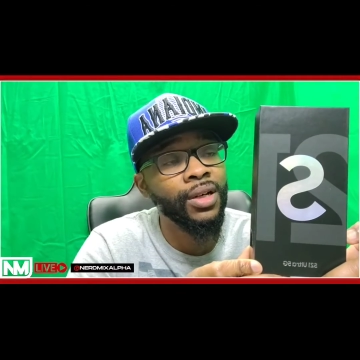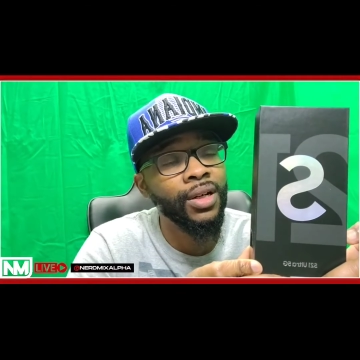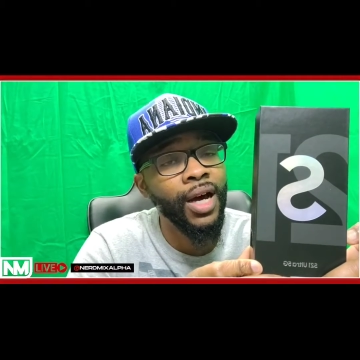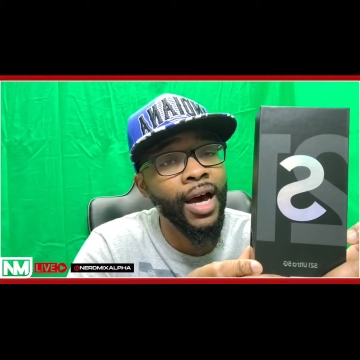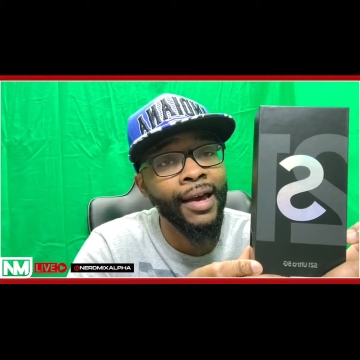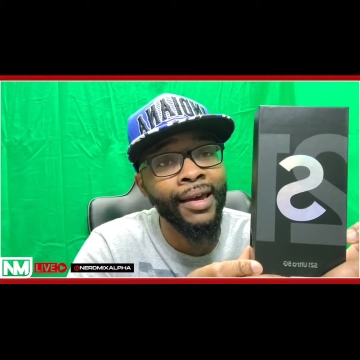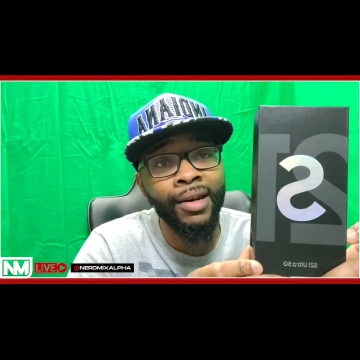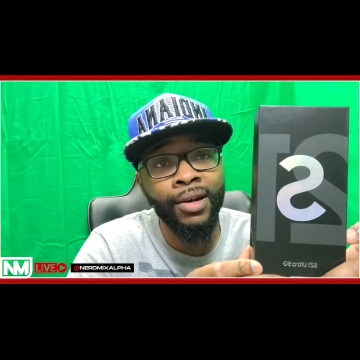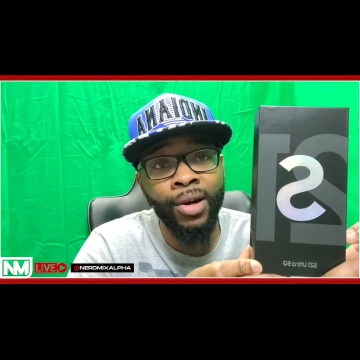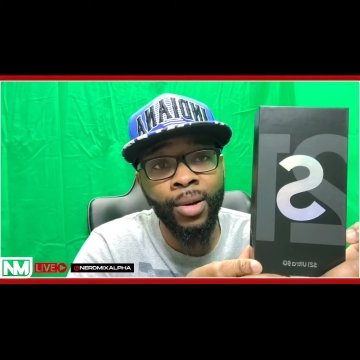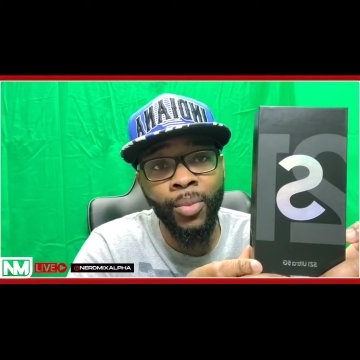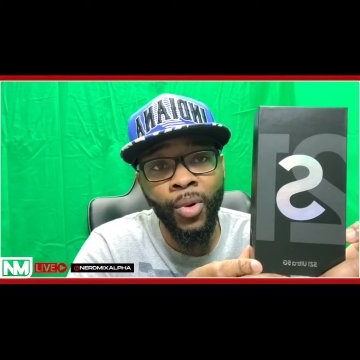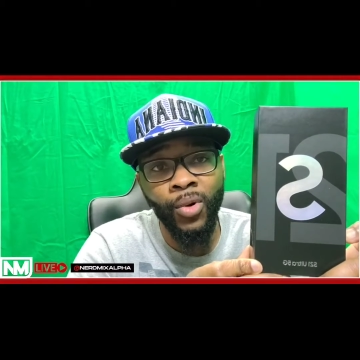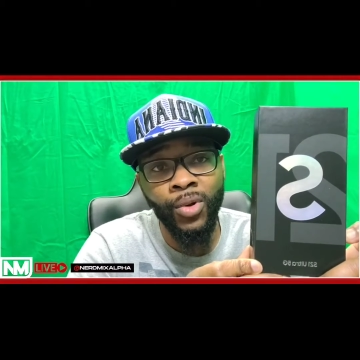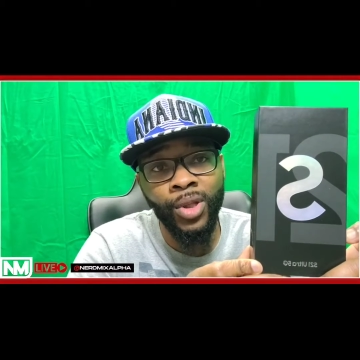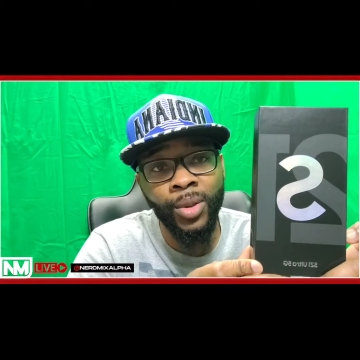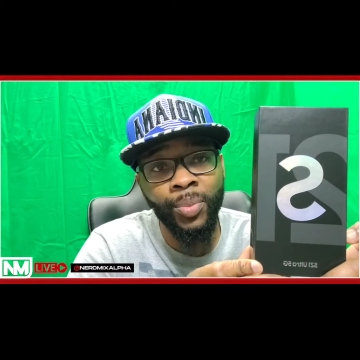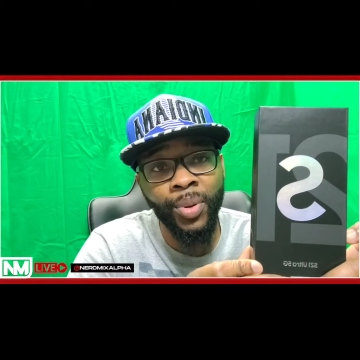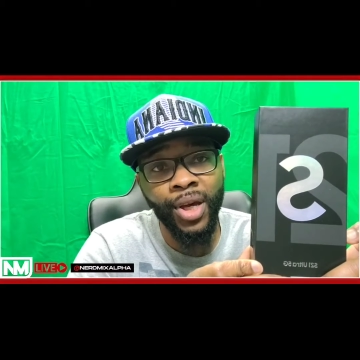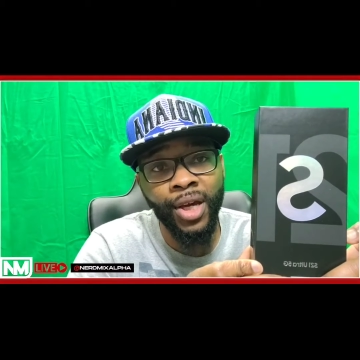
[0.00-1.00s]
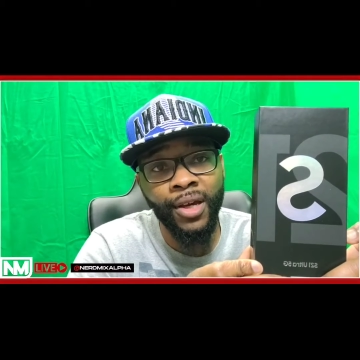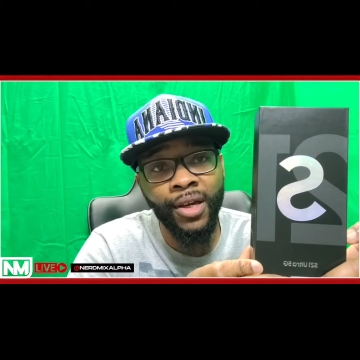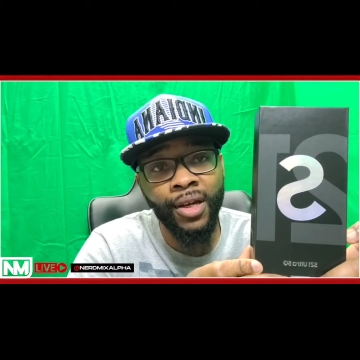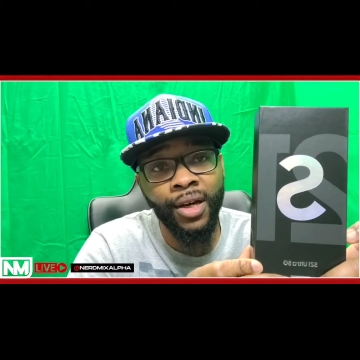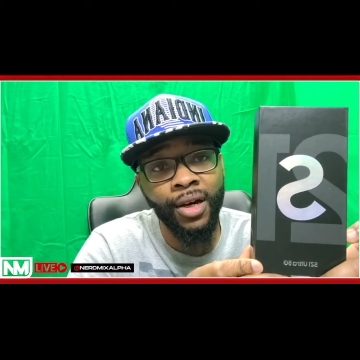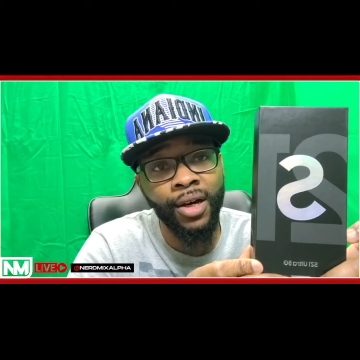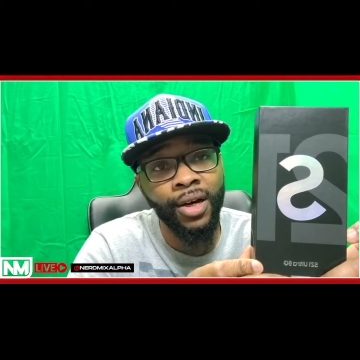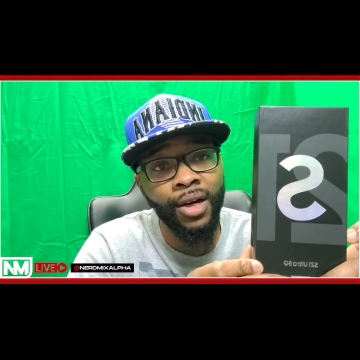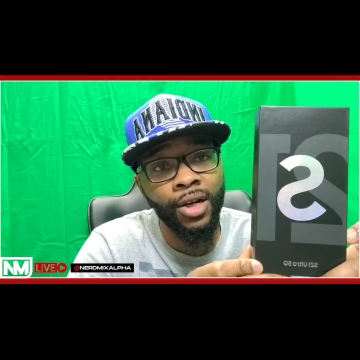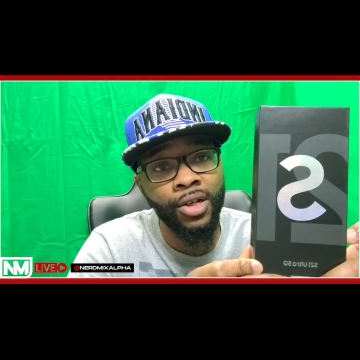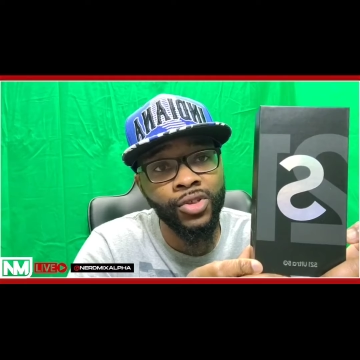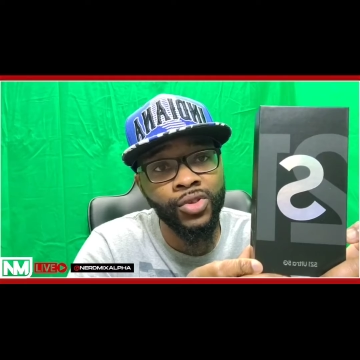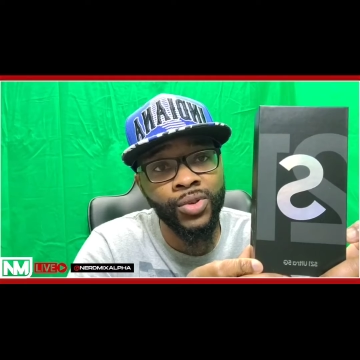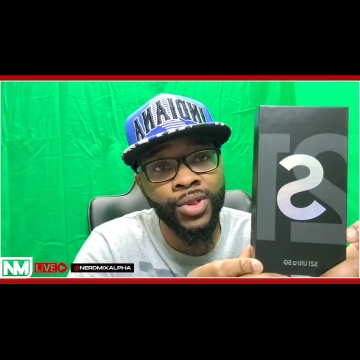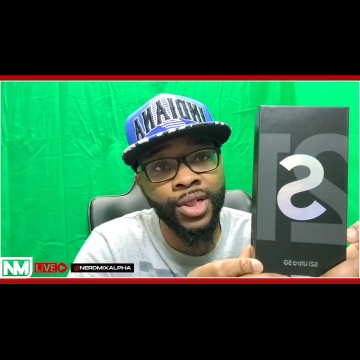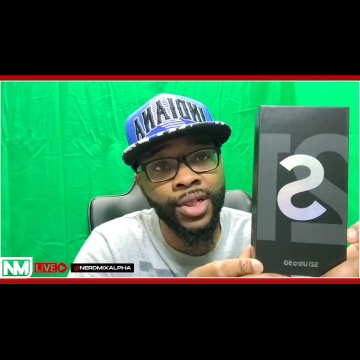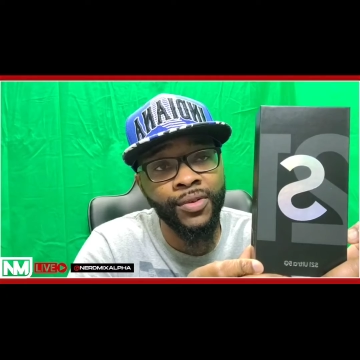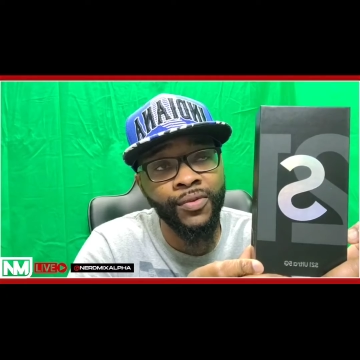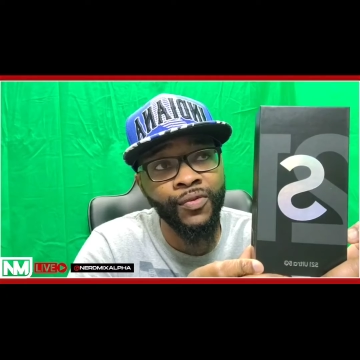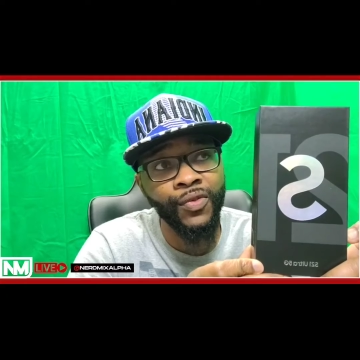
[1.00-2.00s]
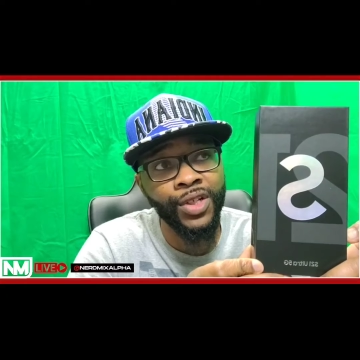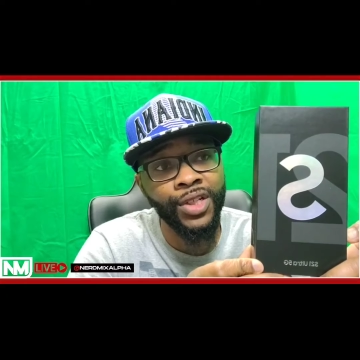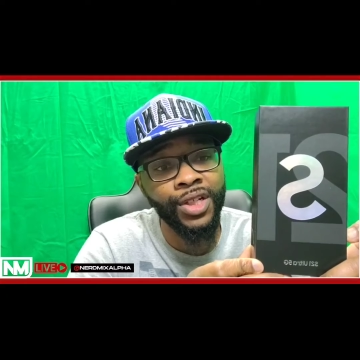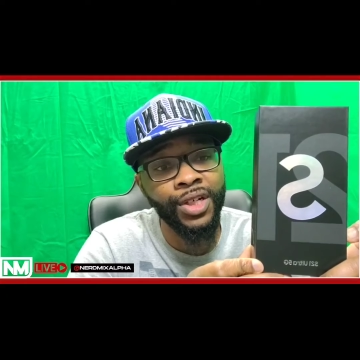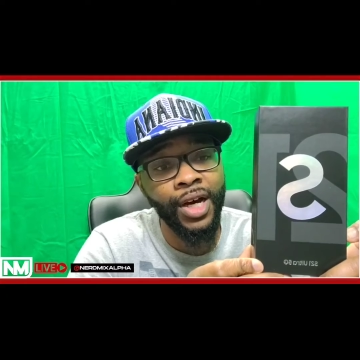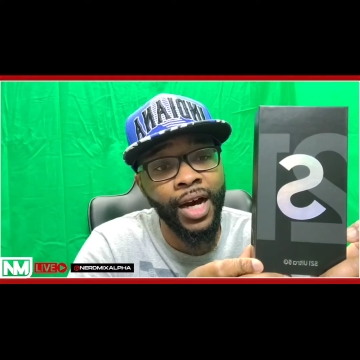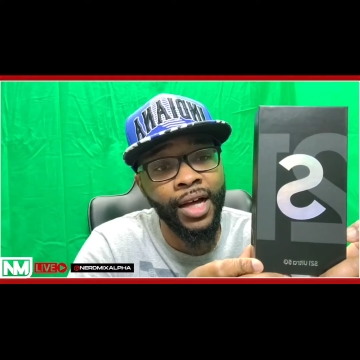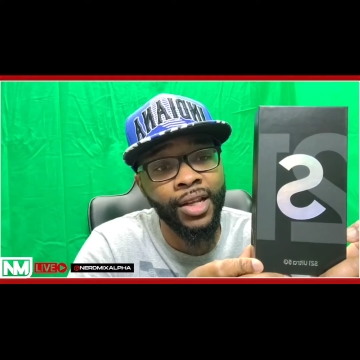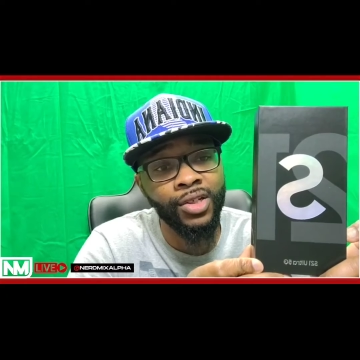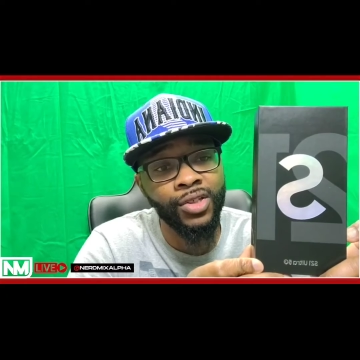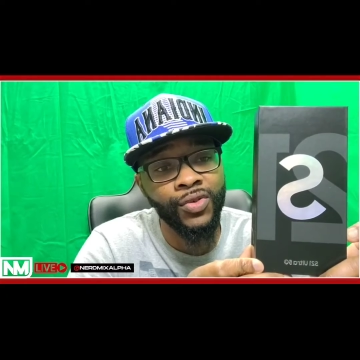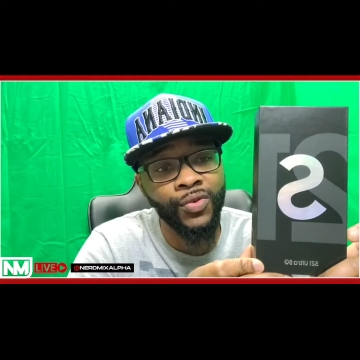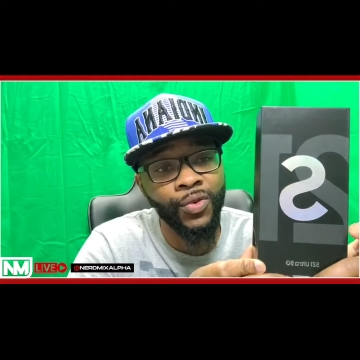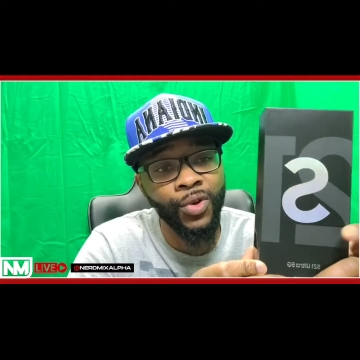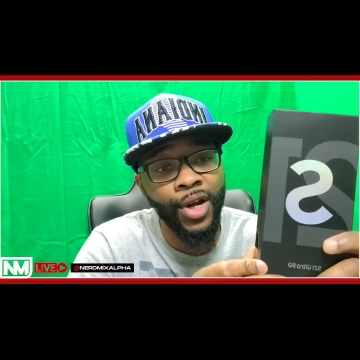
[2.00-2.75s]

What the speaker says: I ended up only paying $150